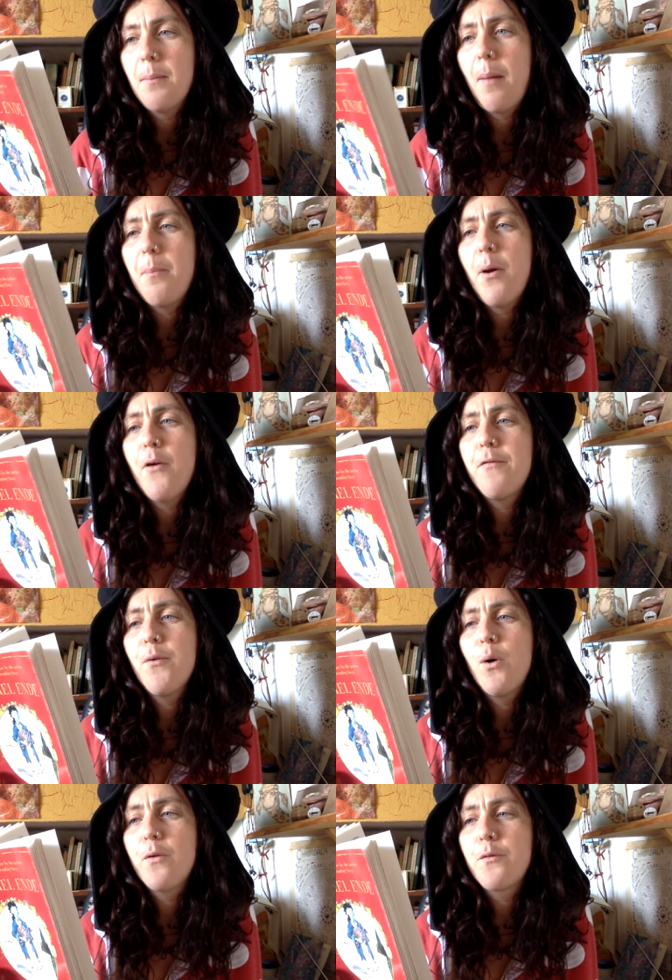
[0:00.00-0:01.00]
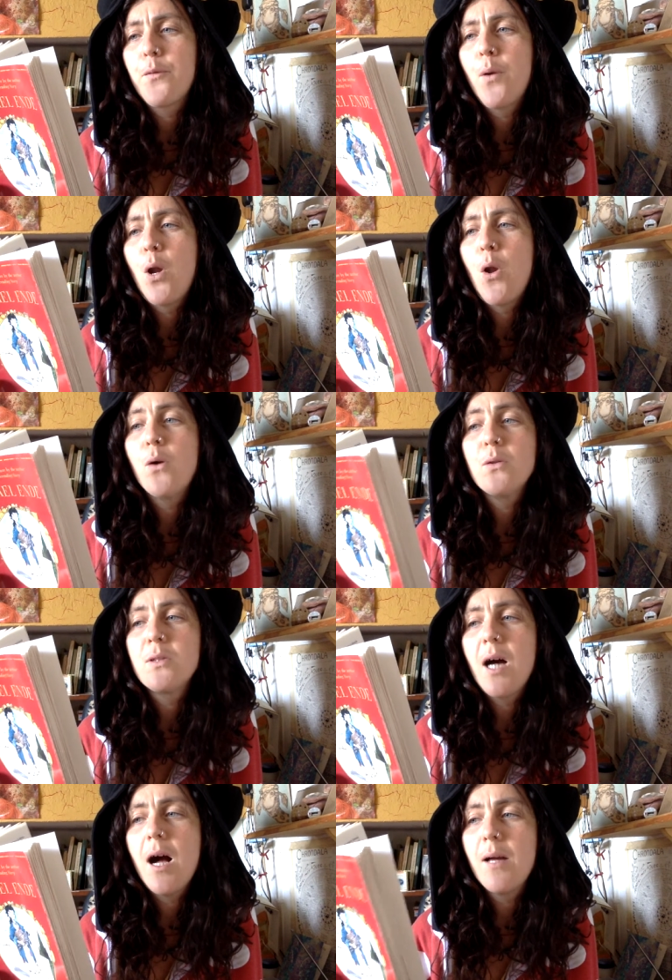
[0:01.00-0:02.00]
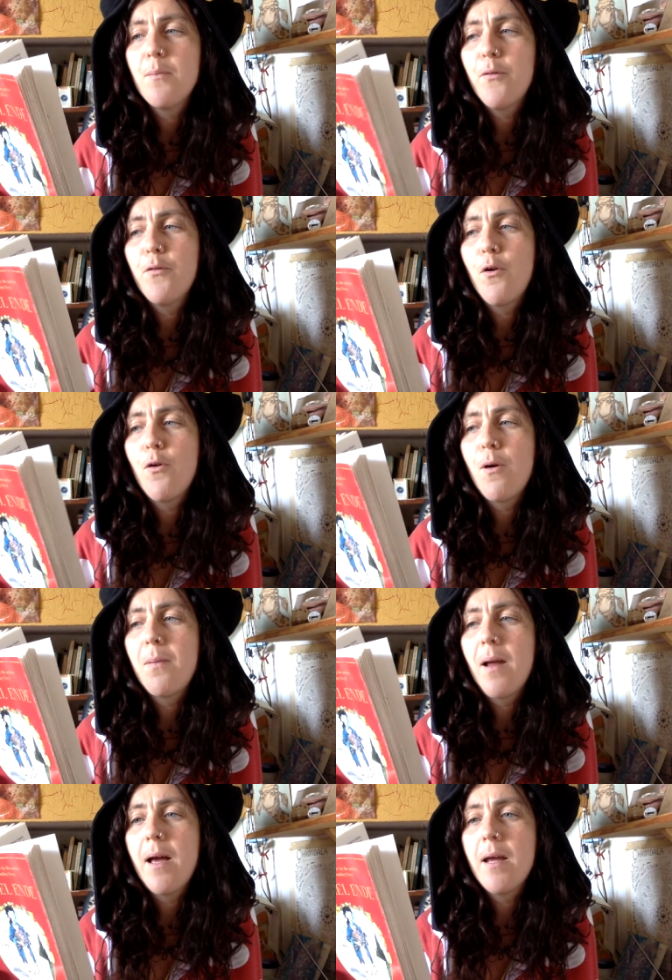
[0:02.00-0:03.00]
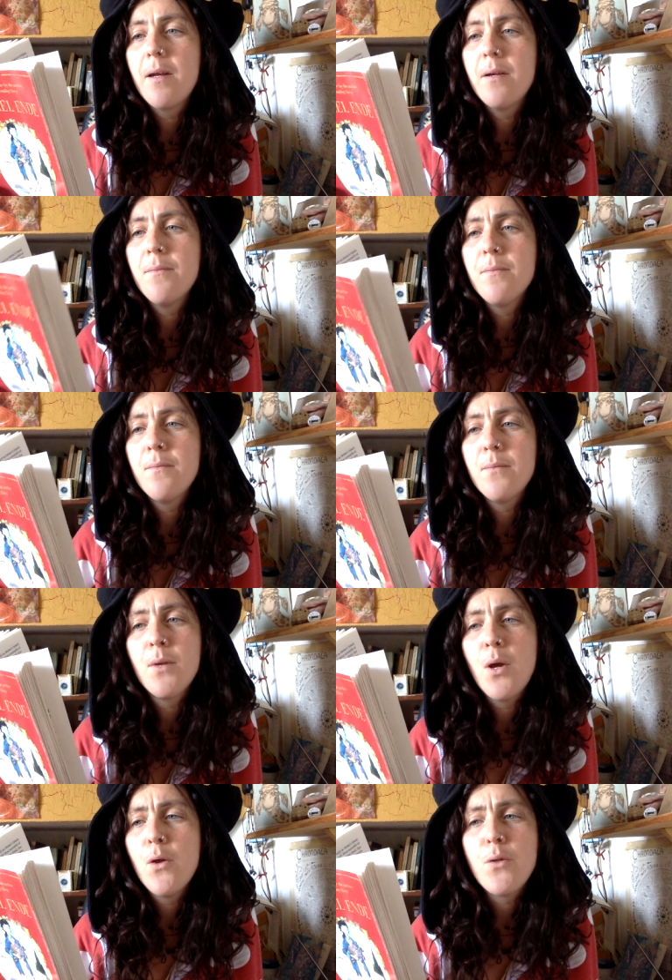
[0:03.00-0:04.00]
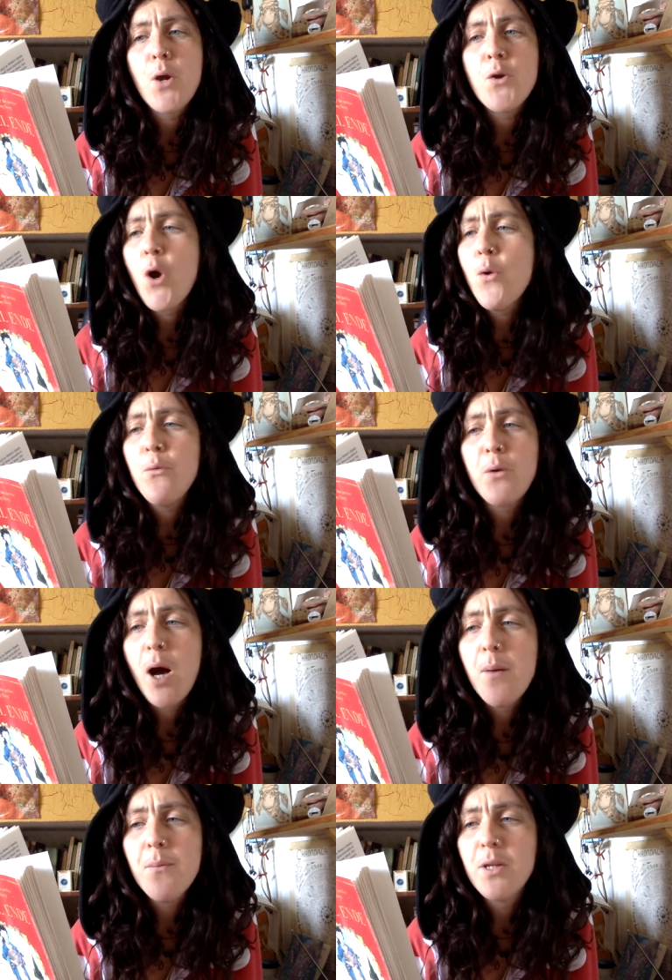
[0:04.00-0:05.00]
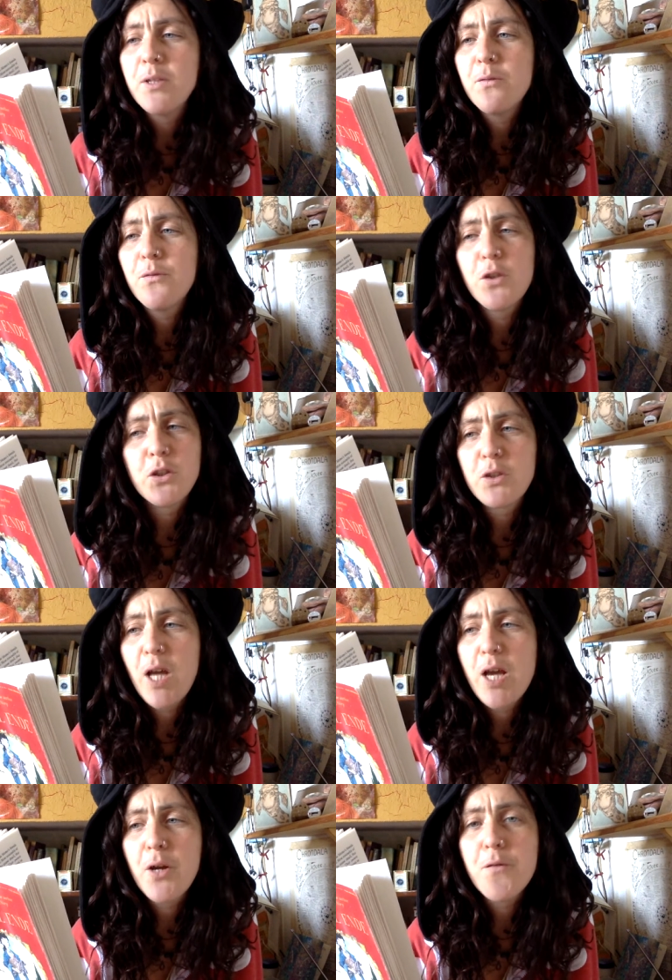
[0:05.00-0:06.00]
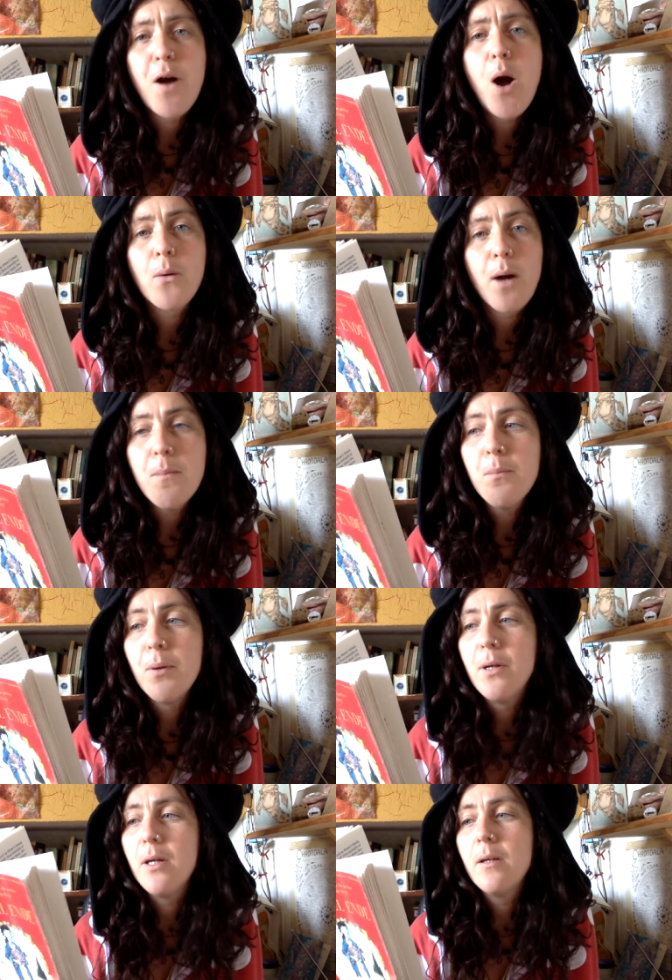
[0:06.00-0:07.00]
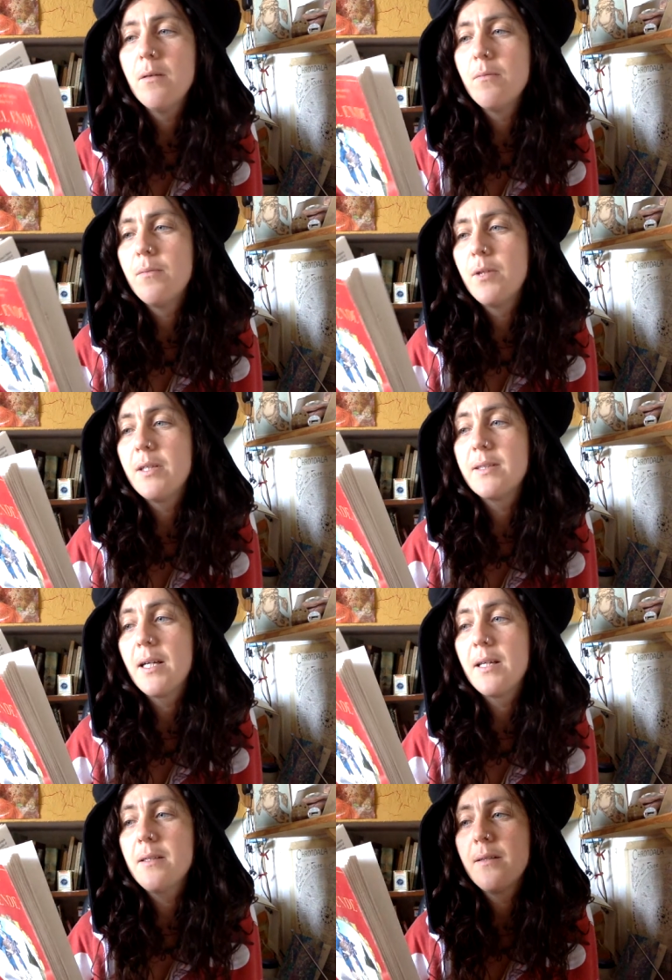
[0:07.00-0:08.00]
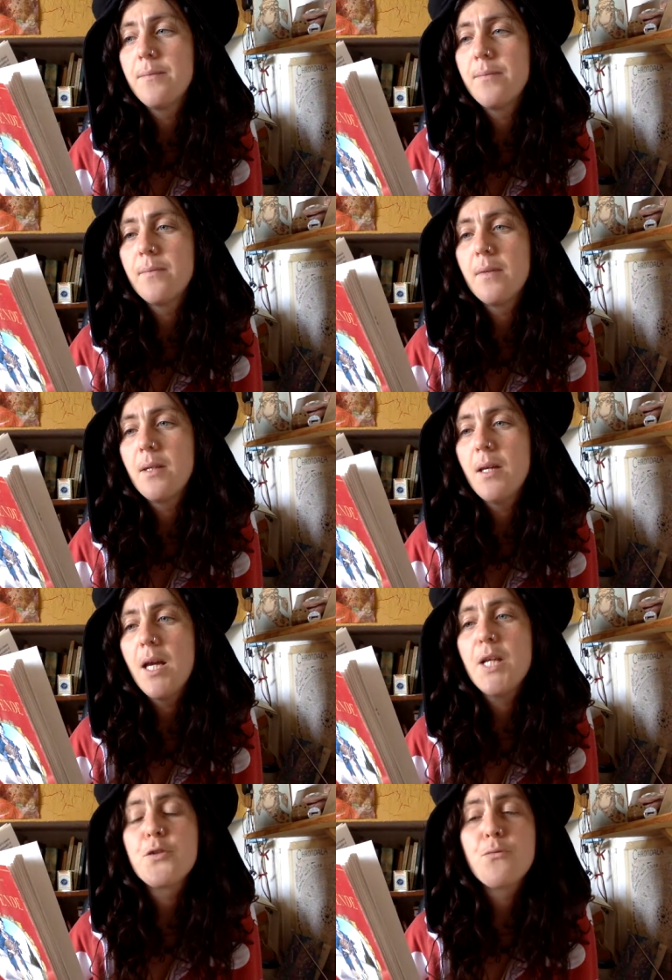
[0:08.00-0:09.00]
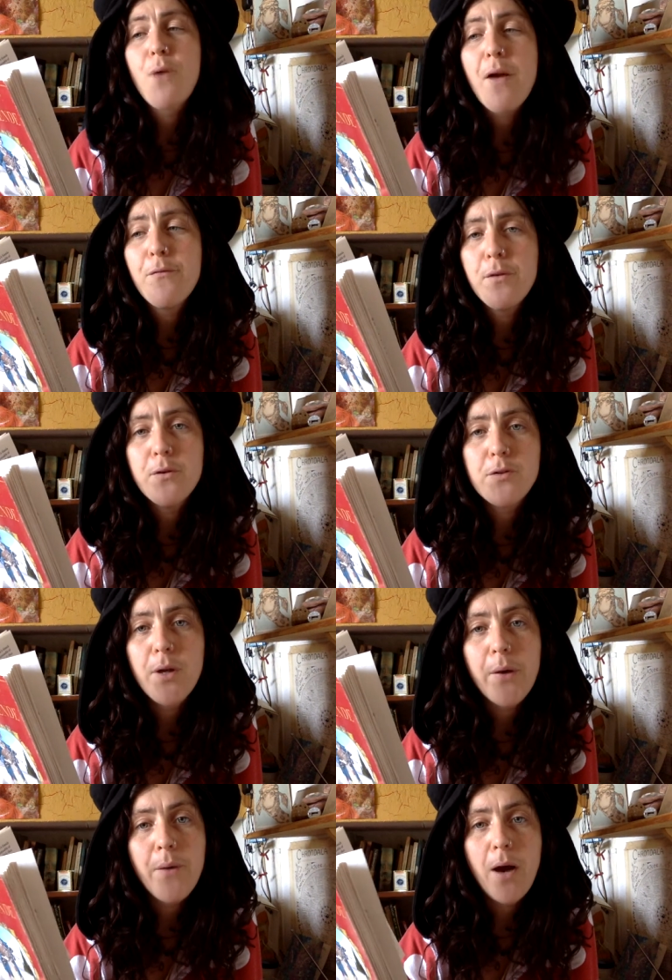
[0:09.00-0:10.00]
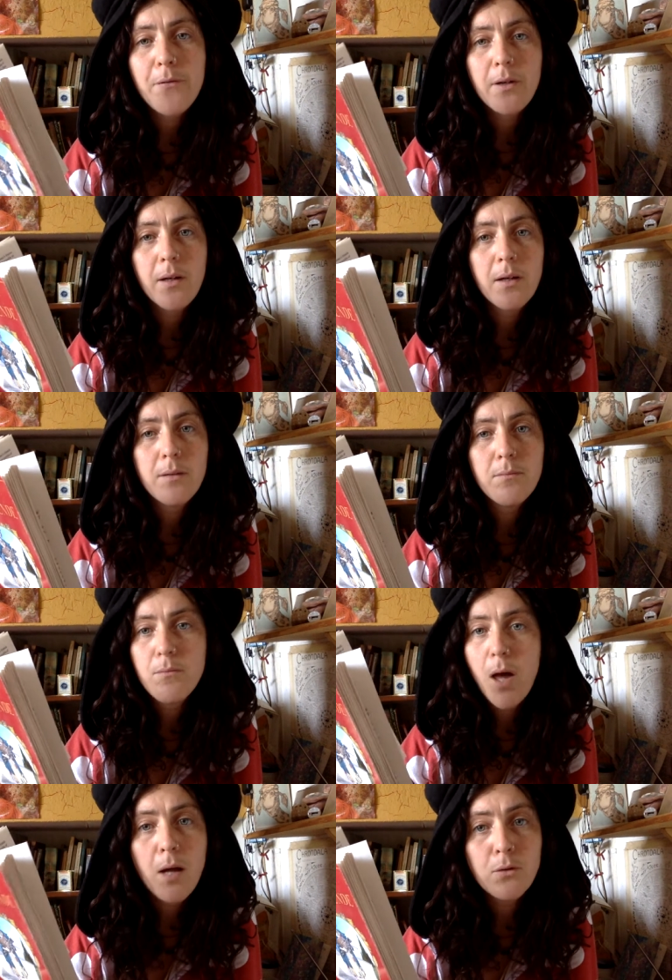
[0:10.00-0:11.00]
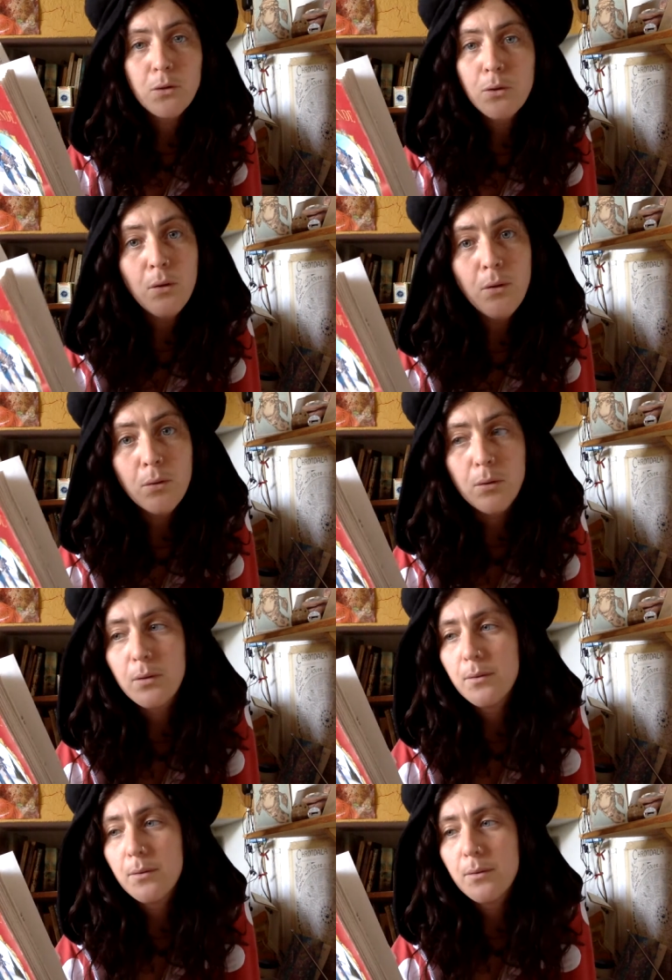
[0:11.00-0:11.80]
Beppo thought for a long time before replying. They don't come this for the sake of our company, he said. It's refuge they're after, that's all.